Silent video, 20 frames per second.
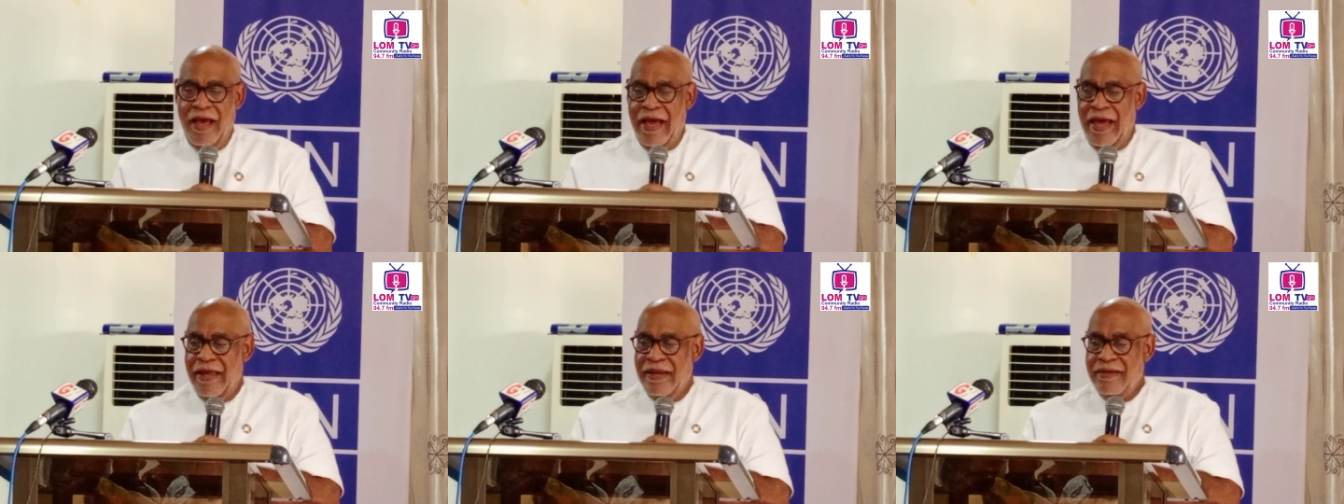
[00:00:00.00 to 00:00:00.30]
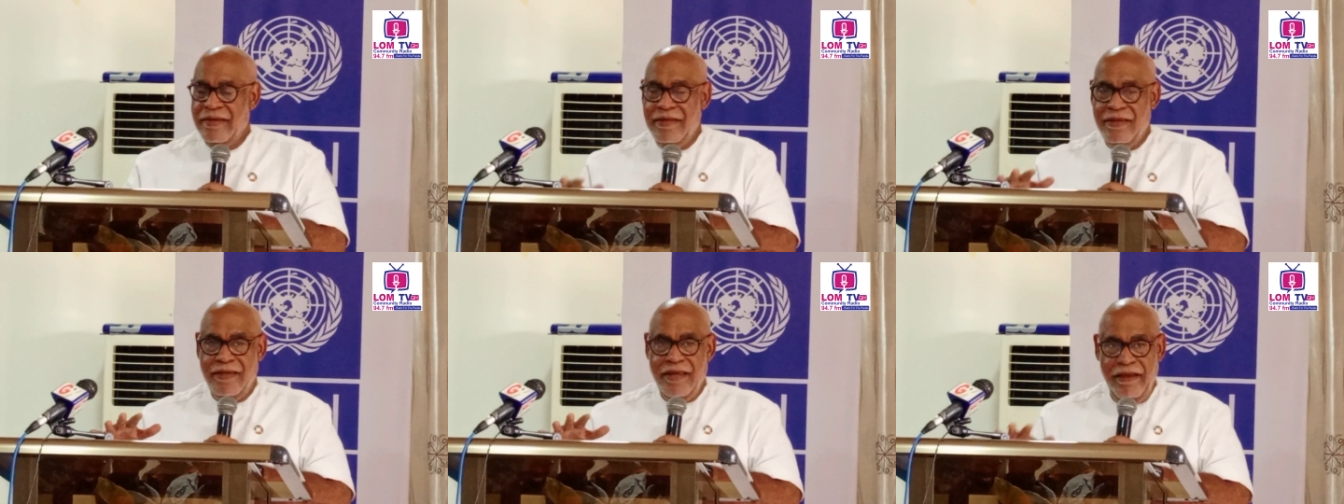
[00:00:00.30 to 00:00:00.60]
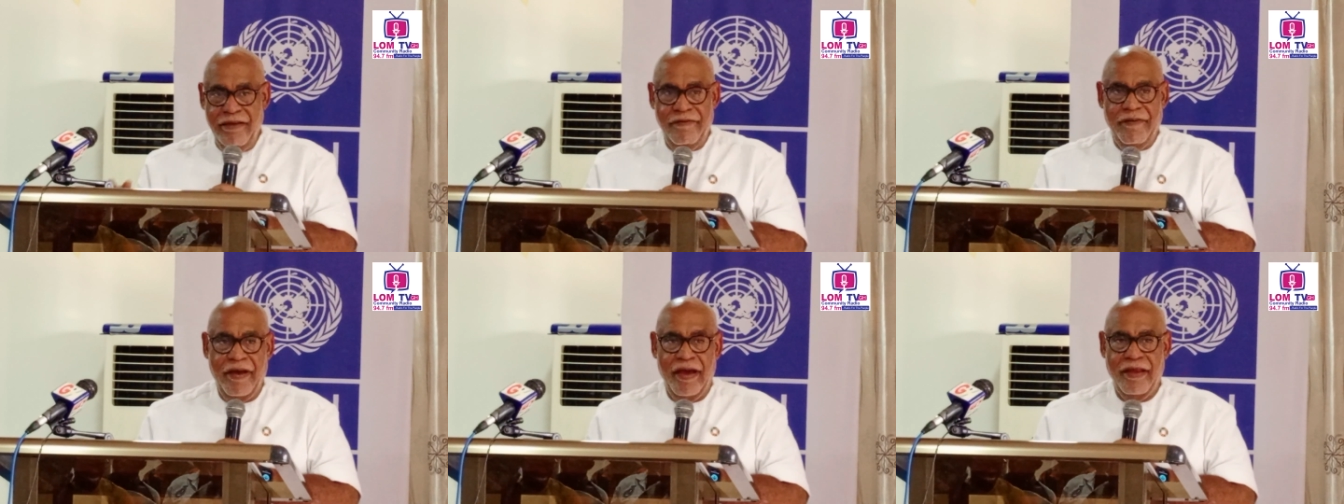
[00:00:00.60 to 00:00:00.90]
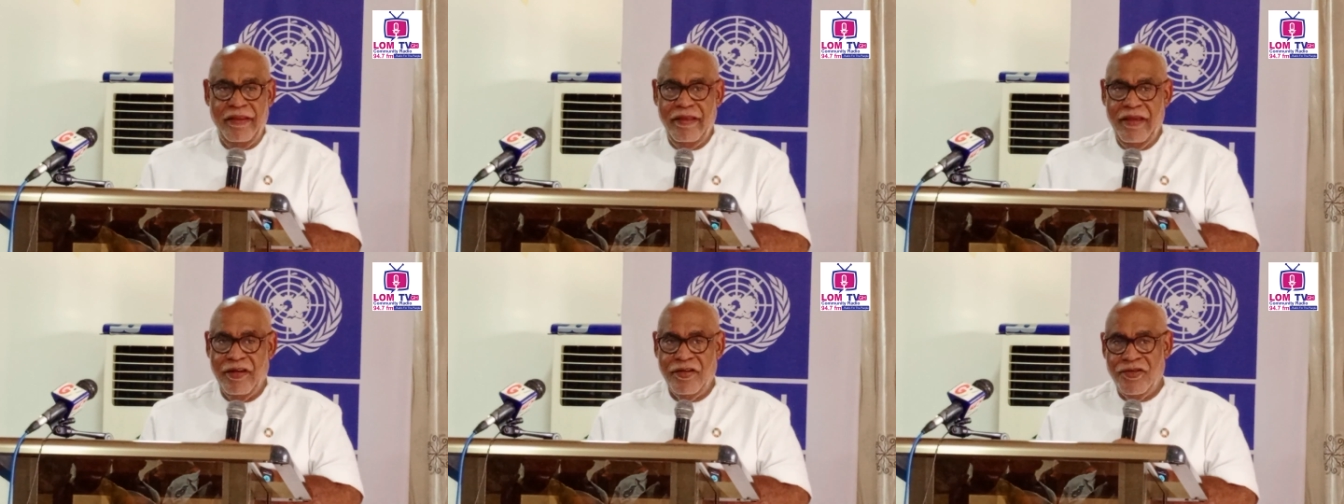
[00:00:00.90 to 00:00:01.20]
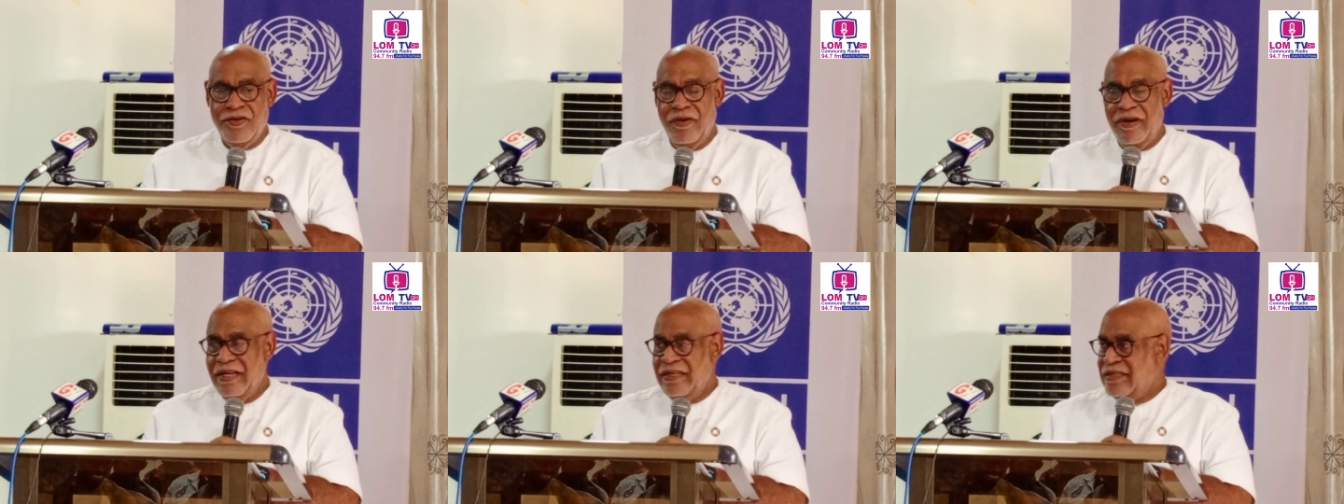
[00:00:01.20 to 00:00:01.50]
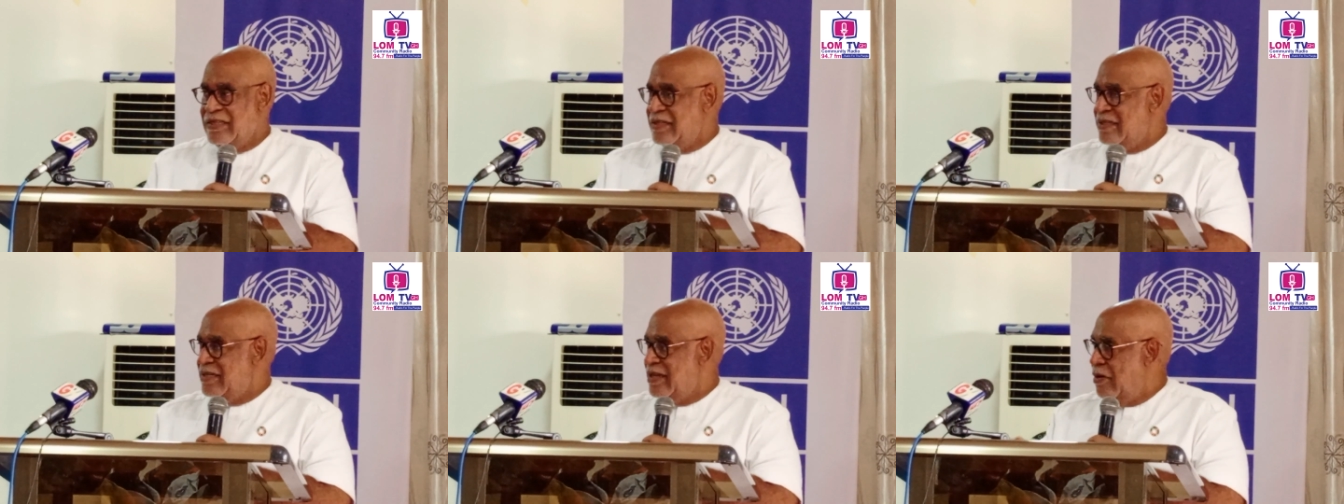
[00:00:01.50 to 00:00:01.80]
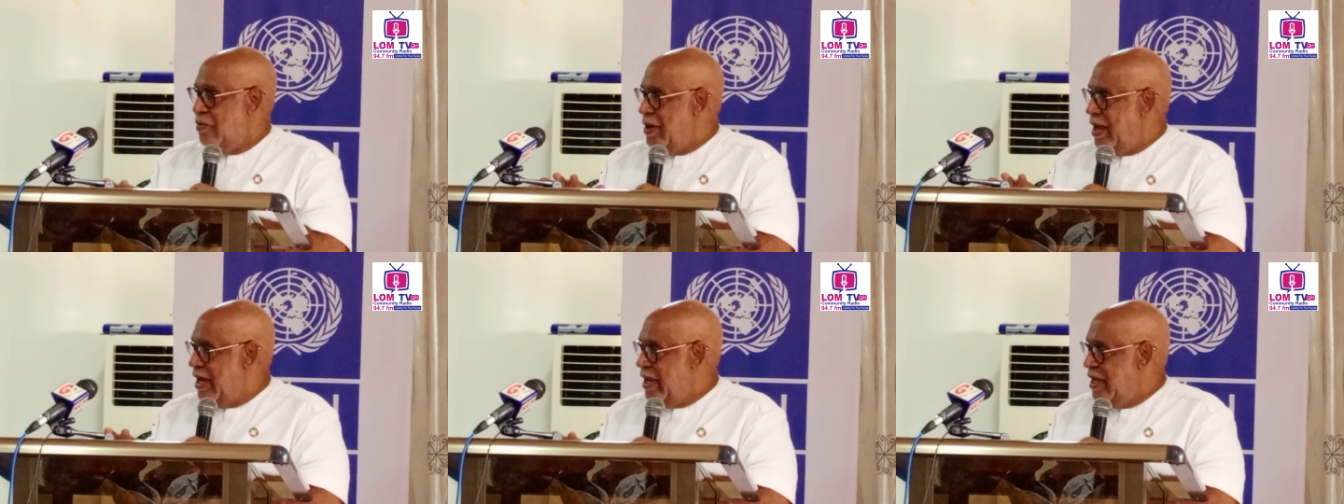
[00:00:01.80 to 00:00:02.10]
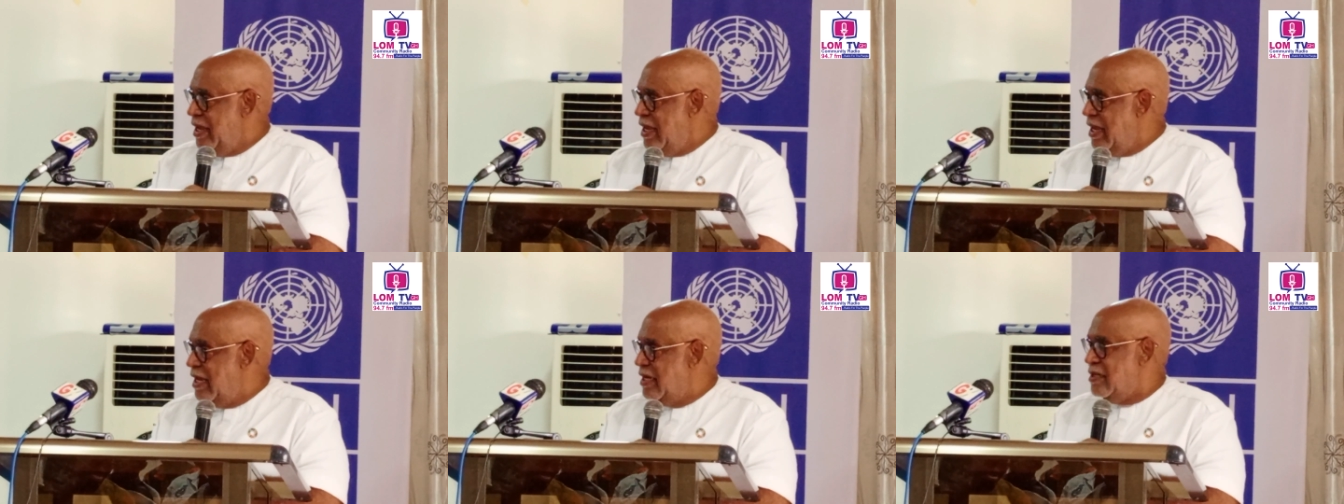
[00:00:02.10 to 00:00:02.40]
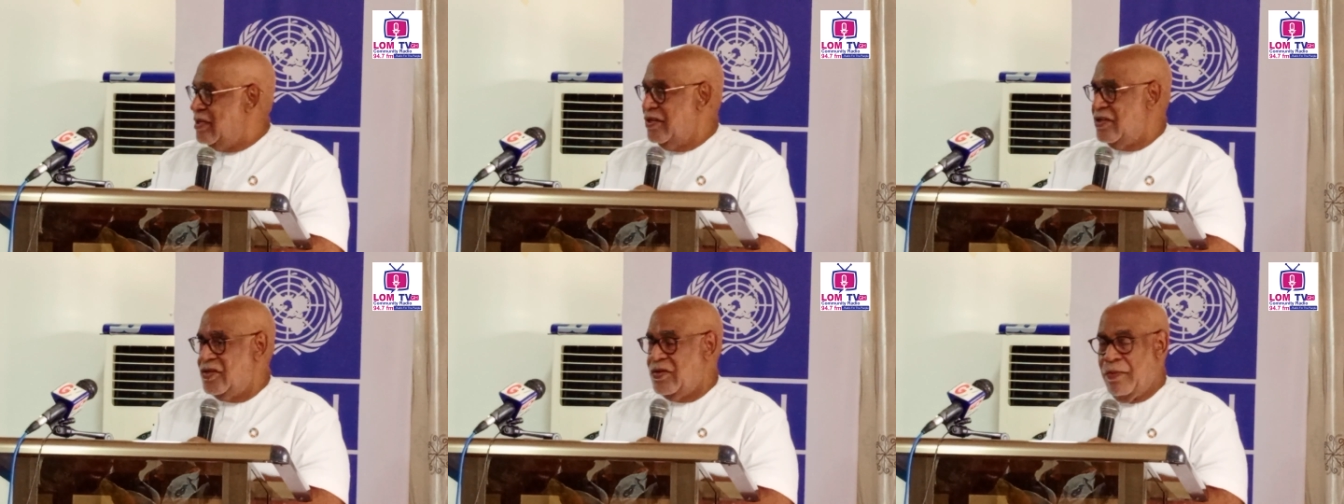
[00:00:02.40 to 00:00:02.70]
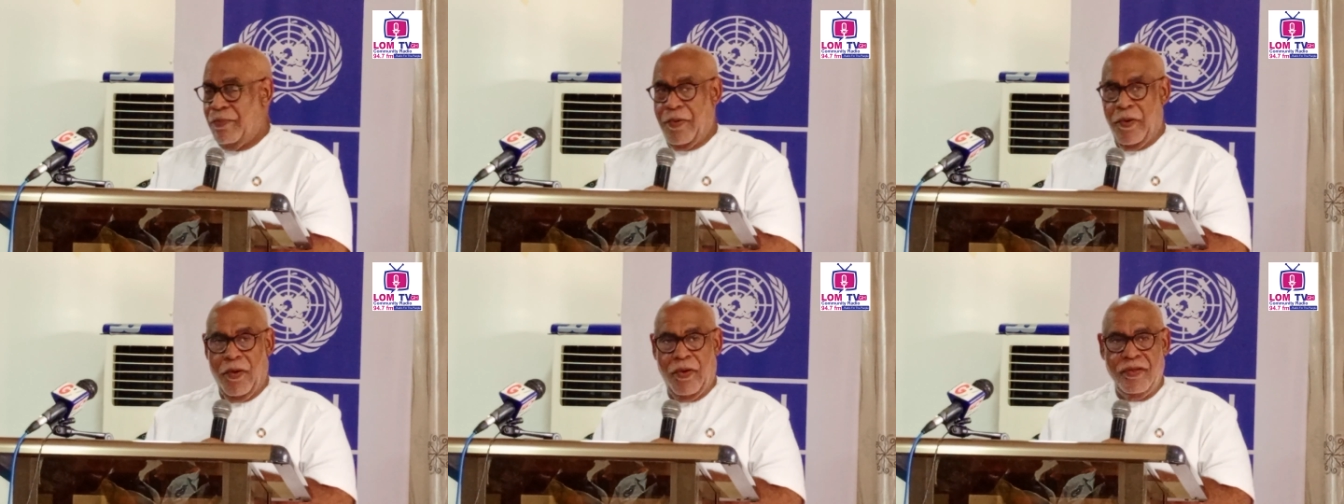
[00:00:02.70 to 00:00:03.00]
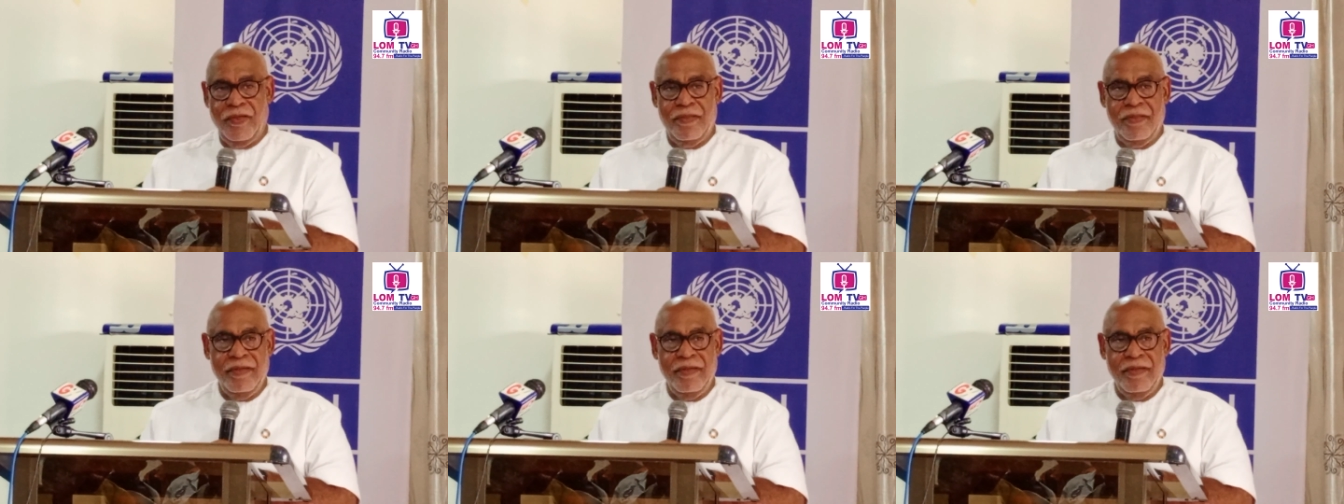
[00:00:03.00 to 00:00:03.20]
and gave her the assurances that we are here to support.